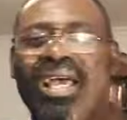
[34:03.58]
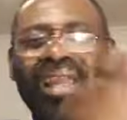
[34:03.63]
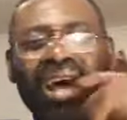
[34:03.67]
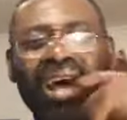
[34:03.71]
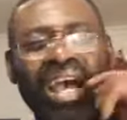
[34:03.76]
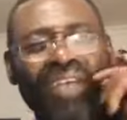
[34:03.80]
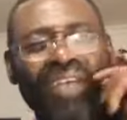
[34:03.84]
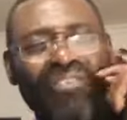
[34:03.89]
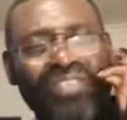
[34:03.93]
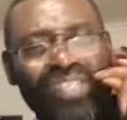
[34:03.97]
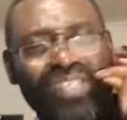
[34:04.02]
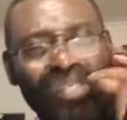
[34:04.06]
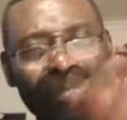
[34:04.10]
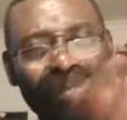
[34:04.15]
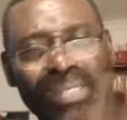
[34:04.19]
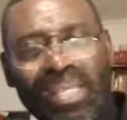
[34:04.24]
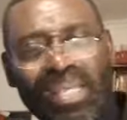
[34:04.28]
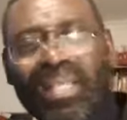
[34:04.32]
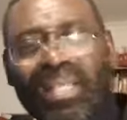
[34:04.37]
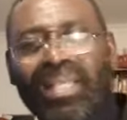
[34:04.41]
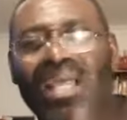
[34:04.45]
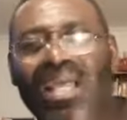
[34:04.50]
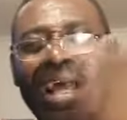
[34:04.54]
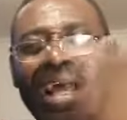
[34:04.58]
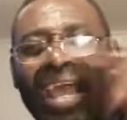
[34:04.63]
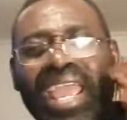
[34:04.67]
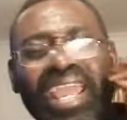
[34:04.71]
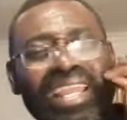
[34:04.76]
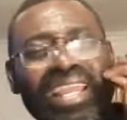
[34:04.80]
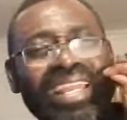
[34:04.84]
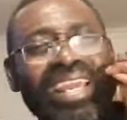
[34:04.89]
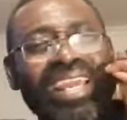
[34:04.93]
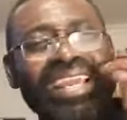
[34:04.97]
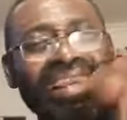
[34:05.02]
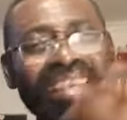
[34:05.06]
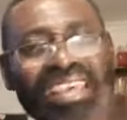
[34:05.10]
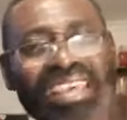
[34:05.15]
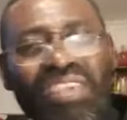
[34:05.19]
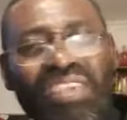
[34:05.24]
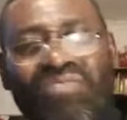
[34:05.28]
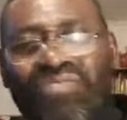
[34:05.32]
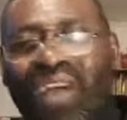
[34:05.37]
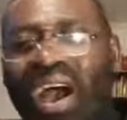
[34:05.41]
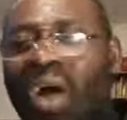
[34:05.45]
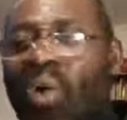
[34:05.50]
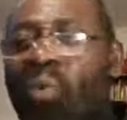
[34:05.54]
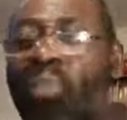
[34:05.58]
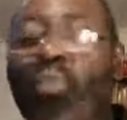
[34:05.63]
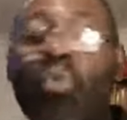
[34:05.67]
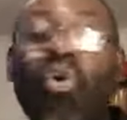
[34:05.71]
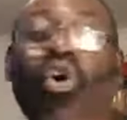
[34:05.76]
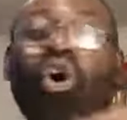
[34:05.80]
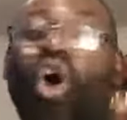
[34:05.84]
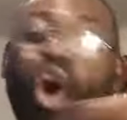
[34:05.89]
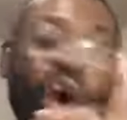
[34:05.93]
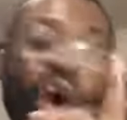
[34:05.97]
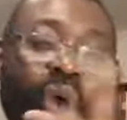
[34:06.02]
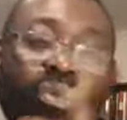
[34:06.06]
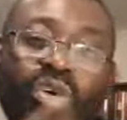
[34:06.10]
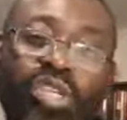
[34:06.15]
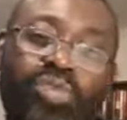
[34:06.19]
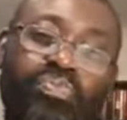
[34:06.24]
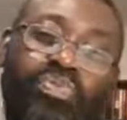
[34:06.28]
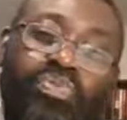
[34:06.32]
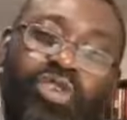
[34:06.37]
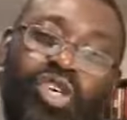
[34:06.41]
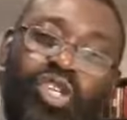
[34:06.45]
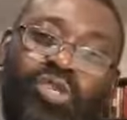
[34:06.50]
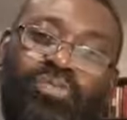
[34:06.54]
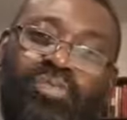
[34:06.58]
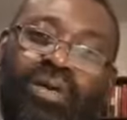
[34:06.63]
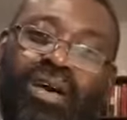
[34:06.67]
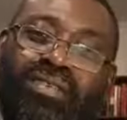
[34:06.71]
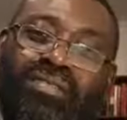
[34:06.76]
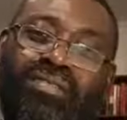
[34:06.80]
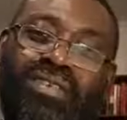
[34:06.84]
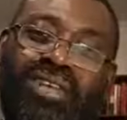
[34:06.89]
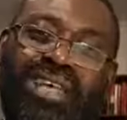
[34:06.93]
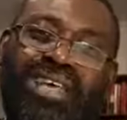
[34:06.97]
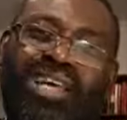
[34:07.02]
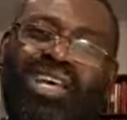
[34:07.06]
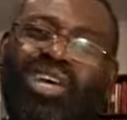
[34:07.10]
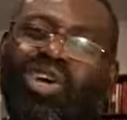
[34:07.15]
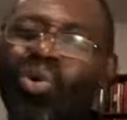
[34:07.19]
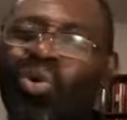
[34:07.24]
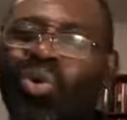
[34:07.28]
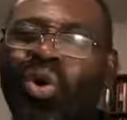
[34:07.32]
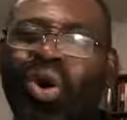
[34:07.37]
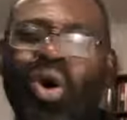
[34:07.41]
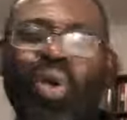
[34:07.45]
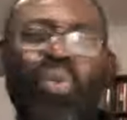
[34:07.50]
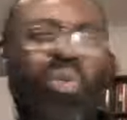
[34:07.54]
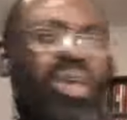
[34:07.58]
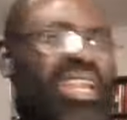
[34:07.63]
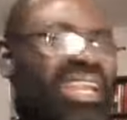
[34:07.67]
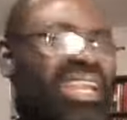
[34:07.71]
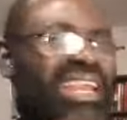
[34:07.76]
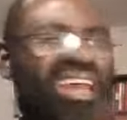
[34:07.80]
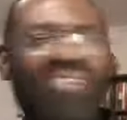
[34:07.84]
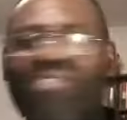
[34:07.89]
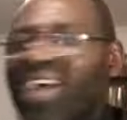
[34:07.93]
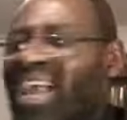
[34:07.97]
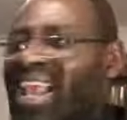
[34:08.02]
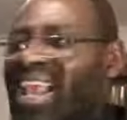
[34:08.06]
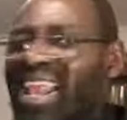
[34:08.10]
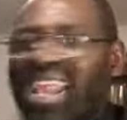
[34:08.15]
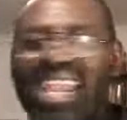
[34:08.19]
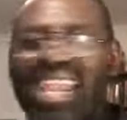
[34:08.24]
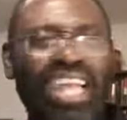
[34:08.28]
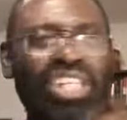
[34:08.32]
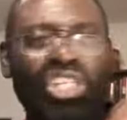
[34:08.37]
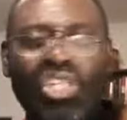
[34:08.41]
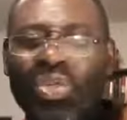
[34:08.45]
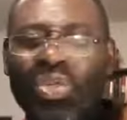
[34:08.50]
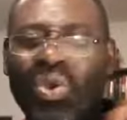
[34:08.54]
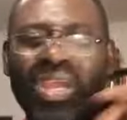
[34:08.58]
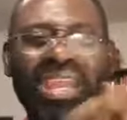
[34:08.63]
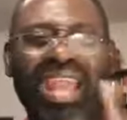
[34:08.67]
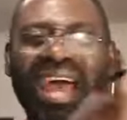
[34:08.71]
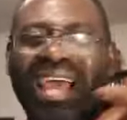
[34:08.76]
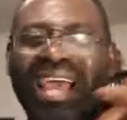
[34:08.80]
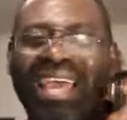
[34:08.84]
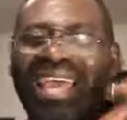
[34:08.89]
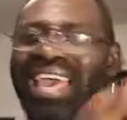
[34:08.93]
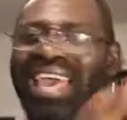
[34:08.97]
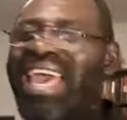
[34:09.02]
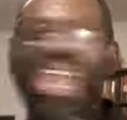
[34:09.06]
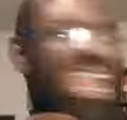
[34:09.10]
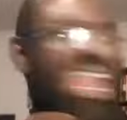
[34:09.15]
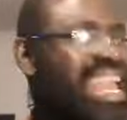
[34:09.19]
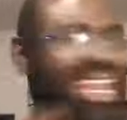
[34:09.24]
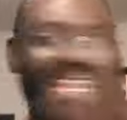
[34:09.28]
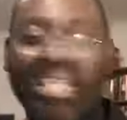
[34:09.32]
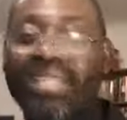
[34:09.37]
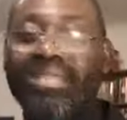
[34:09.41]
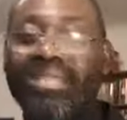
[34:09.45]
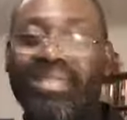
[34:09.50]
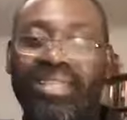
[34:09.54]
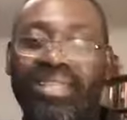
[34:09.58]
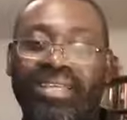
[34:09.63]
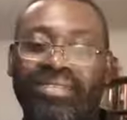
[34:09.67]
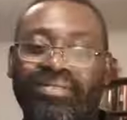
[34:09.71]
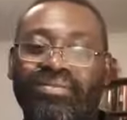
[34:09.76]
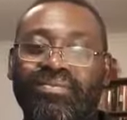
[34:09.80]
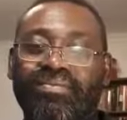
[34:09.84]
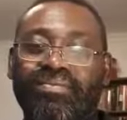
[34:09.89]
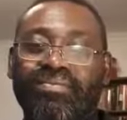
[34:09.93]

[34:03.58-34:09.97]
I have seen that any giver will always prosper. God will never let you lack anything.